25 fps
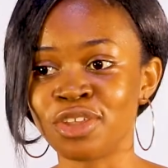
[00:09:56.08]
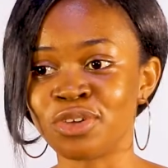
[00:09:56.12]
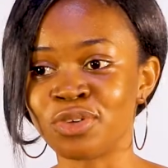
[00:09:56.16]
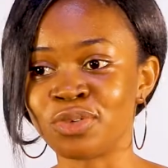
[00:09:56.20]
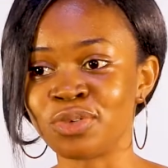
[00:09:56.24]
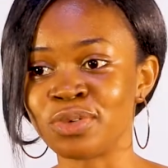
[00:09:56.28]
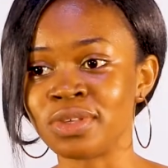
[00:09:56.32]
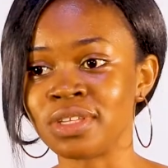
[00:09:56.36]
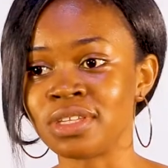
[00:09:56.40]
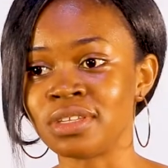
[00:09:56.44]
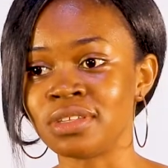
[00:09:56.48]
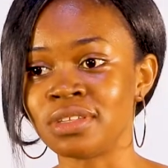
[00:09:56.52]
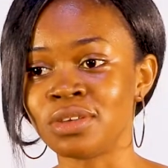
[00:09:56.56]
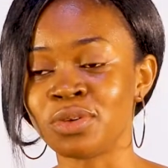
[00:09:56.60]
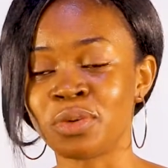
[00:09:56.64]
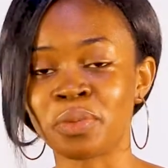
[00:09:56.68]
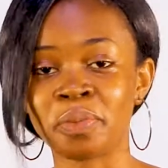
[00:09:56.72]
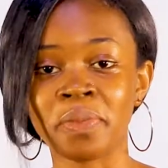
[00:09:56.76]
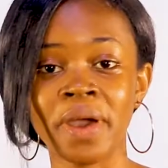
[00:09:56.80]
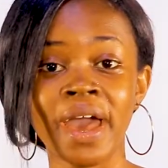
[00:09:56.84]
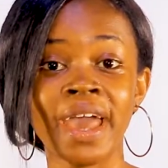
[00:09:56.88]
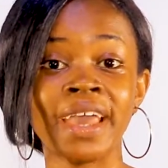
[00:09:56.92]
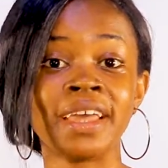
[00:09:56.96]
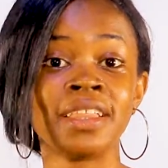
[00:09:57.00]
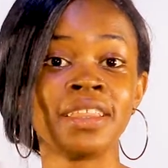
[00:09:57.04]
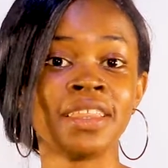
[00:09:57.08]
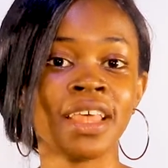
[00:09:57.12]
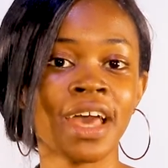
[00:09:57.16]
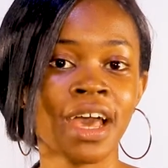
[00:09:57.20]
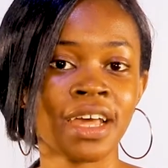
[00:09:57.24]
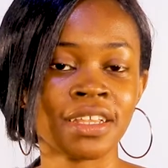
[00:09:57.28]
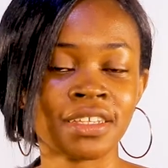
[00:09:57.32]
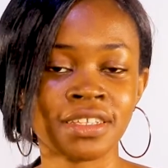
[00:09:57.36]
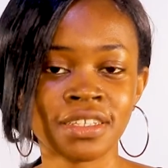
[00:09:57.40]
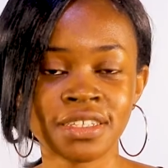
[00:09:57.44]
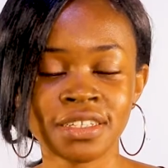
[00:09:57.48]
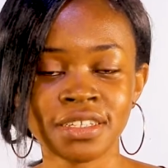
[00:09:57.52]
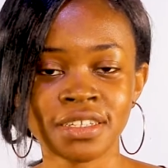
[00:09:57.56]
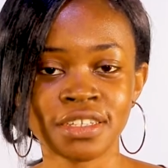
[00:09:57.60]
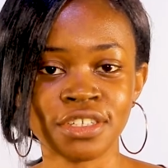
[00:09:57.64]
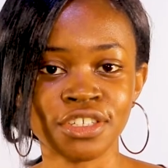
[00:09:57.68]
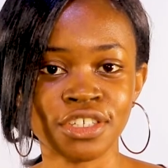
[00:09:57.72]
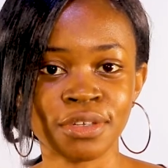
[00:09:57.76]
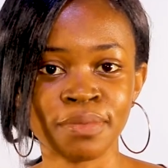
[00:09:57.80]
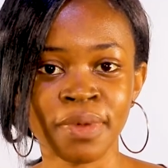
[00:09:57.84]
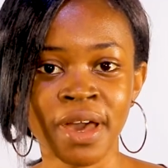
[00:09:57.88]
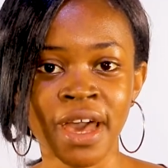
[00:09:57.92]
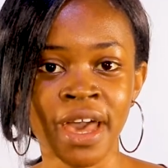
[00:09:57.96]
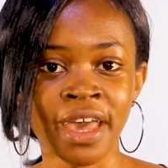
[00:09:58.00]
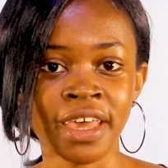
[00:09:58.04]
know, you find that
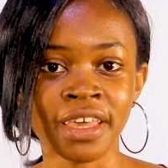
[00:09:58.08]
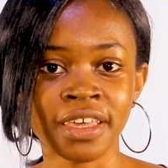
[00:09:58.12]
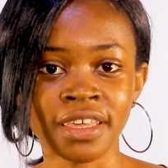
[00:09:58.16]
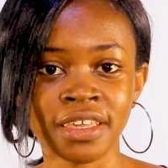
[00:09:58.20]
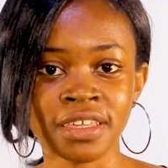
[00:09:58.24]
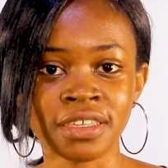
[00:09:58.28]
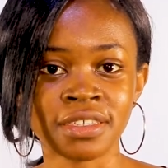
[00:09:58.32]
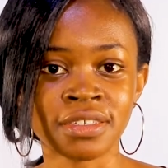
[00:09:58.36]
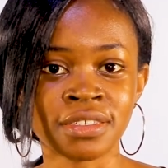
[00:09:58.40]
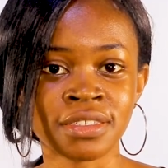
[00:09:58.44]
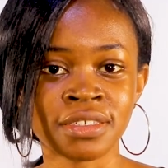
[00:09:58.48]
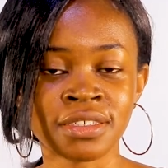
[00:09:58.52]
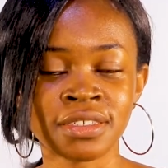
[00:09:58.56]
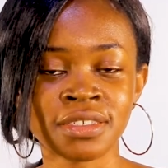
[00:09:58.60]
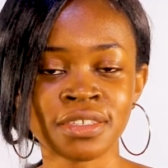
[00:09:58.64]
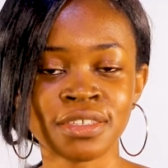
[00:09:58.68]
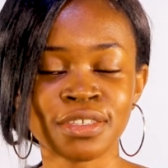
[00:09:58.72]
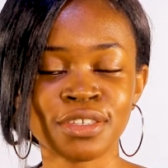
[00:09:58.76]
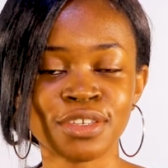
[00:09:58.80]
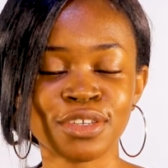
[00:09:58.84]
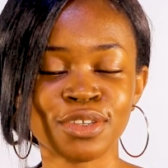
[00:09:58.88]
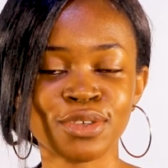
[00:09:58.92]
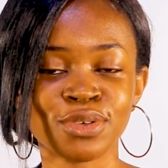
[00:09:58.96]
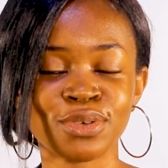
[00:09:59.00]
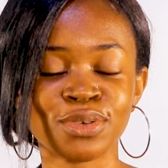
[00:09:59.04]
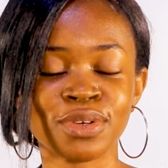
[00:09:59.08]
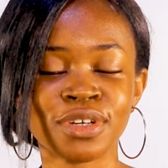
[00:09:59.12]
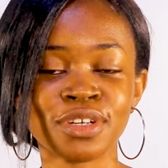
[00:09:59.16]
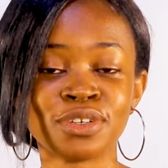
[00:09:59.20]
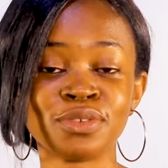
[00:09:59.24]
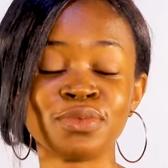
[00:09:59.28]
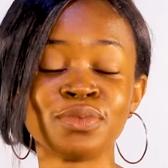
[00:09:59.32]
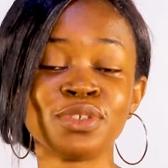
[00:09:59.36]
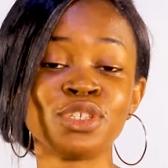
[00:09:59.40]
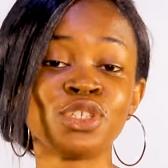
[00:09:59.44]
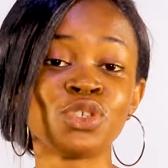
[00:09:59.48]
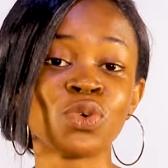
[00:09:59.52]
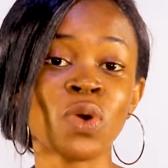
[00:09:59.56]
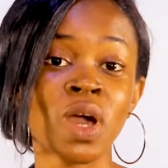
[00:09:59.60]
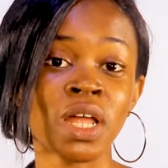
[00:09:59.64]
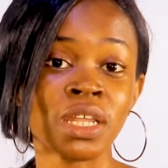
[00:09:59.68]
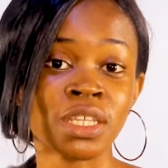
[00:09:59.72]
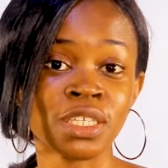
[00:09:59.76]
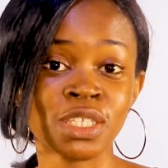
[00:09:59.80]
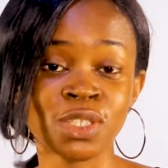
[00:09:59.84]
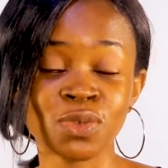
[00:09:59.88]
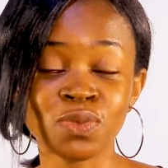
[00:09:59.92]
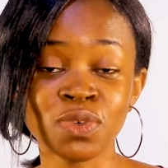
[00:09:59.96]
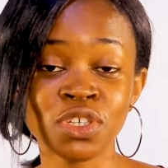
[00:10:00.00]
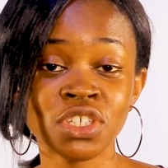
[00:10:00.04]
Jim Hyde is, you know, a
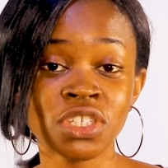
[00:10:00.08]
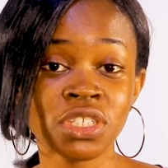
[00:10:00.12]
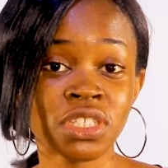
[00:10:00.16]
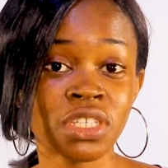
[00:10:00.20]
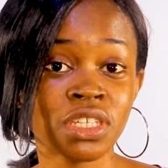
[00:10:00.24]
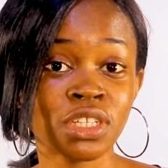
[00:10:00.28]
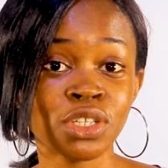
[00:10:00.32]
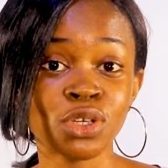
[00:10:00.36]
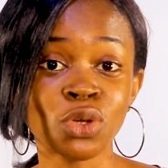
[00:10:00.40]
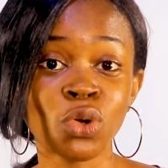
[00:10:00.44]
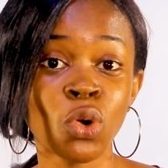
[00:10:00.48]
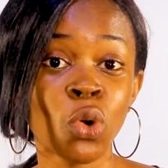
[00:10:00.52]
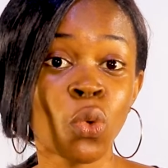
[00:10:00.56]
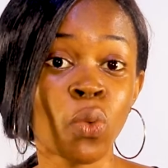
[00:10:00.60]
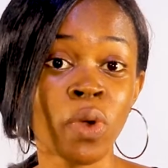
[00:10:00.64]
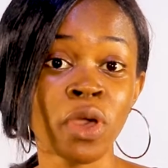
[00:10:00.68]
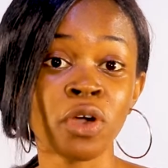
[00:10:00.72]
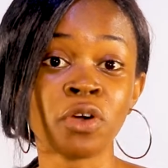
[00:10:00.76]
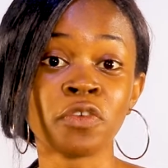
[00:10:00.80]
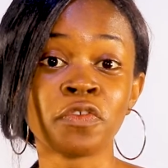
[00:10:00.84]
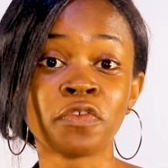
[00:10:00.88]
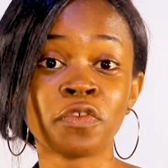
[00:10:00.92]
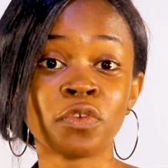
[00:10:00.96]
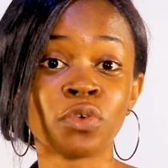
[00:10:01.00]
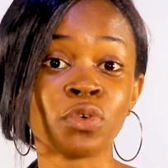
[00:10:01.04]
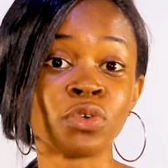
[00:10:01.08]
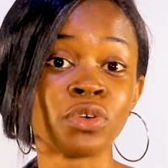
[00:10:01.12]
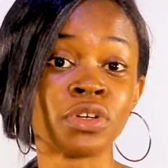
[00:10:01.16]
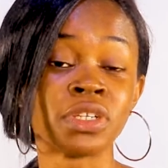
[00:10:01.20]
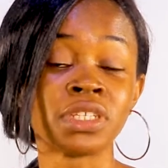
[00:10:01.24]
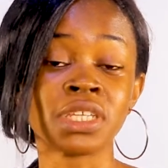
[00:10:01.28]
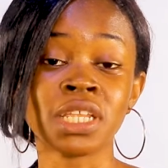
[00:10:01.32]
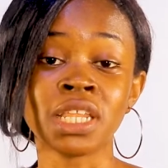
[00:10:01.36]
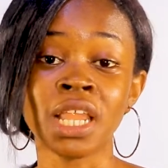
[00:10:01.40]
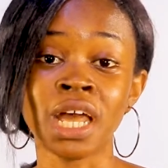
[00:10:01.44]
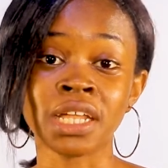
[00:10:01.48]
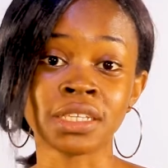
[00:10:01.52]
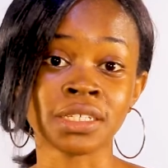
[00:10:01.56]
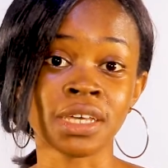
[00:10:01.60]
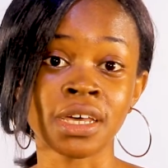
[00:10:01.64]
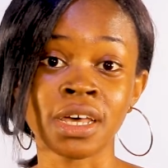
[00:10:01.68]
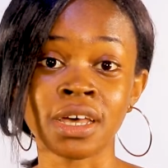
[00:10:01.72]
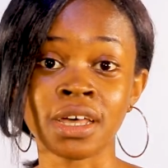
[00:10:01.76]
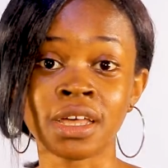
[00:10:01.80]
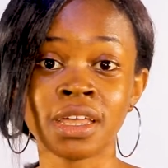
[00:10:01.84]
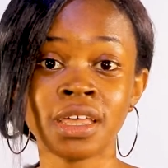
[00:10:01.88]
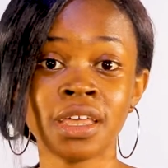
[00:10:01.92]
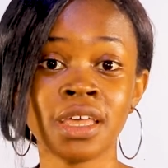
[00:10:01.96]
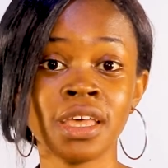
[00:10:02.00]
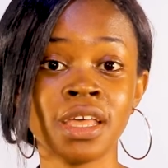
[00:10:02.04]
ritualist, which didn't go well for the latter.
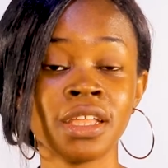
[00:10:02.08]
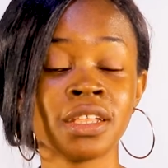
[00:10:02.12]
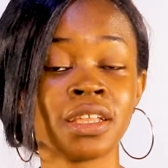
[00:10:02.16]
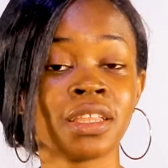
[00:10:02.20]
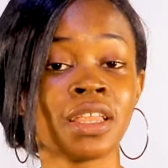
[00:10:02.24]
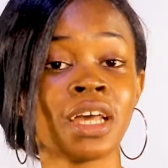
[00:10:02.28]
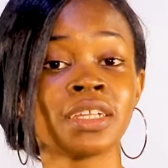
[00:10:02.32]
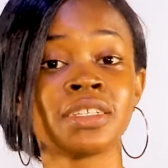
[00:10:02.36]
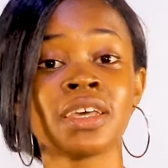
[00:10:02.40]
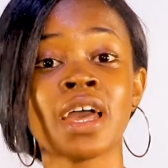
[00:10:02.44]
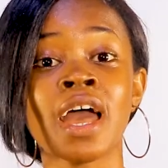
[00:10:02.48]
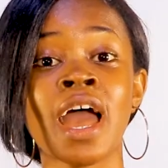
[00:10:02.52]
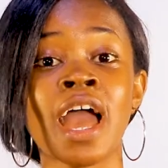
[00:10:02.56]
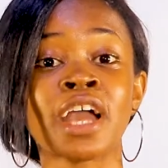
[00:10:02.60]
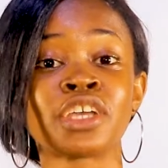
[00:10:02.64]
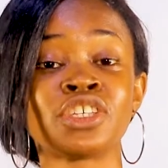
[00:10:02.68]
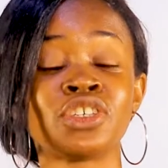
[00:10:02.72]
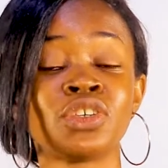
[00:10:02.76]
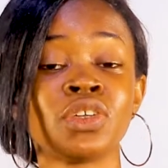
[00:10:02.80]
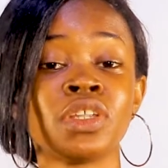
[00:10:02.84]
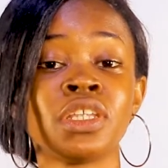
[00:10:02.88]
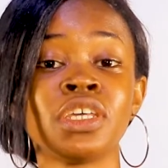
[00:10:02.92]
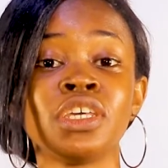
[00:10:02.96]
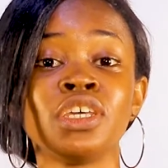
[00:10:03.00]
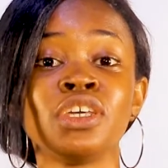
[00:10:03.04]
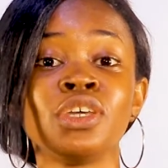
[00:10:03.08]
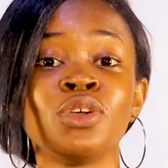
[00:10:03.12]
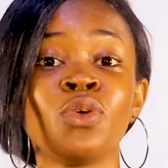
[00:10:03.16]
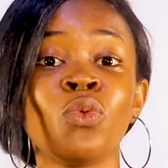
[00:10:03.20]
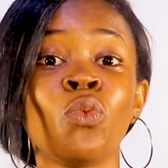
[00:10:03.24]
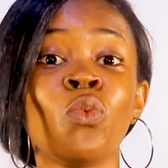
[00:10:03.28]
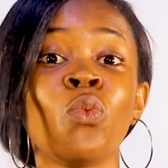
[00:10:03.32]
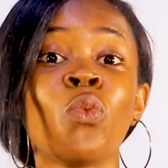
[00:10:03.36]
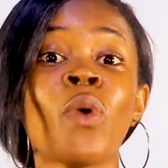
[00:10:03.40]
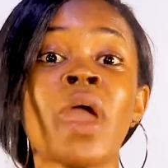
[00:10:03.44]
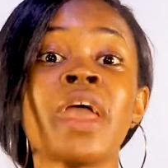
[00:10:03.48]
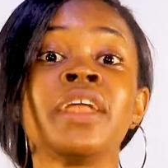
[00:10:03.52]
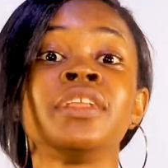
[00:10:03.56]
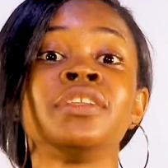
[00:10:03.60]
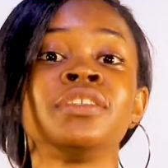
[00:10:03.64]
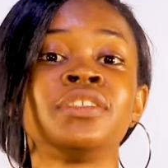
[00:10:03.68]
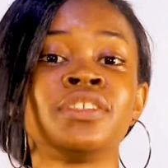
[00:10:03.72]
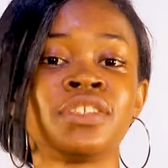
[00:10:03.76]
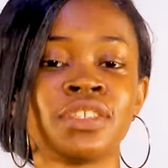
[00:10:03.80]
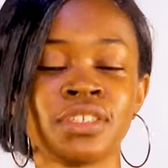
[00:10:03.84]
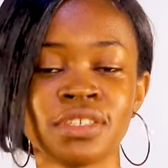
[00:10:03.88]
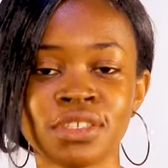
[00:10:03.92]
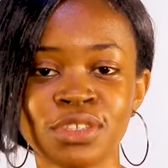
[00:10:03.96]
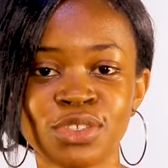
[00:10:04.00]
The latter actually went